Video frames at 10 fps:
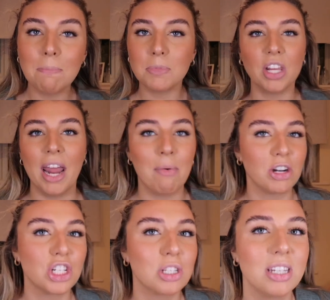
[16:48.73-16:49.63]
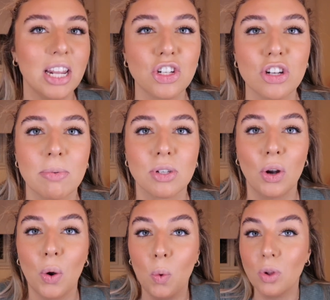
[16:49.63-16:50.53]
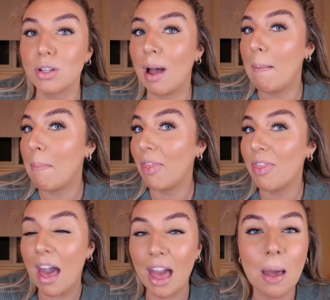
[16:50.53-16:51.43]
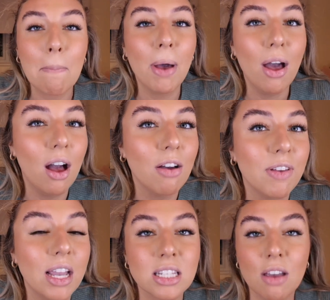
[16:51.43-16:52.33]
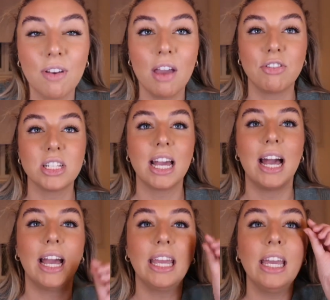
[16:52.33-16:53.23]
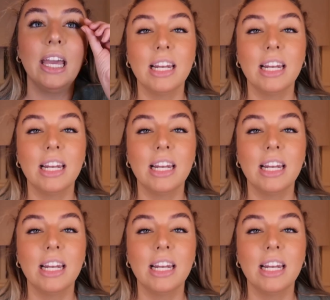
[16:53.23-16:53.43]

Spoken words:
So now I just stick strips on all the time. But they are perfect for every day.